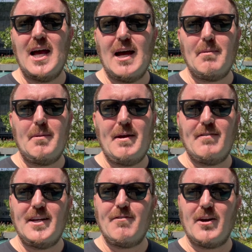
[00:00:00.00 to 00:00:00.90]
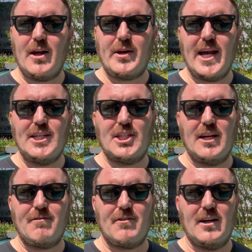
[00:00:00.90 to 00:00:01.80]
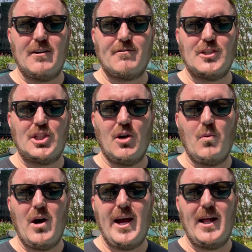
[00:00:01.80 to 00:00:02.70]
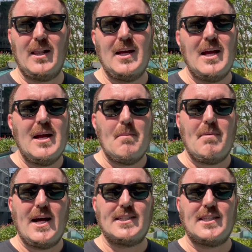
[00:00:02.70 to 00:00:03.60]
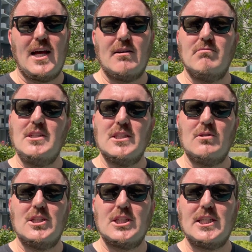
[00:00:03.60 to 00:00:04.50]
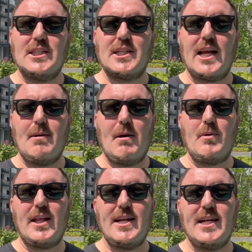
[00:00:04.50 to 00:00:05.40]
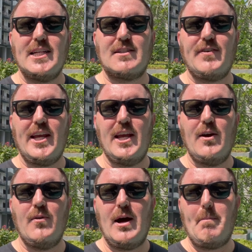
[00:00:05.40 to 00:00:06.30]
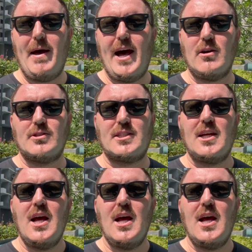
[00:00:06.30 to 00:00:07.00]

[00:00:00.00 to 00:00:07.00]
I'm in a bit of a different location for a short while, but looking to come up with ideas for you about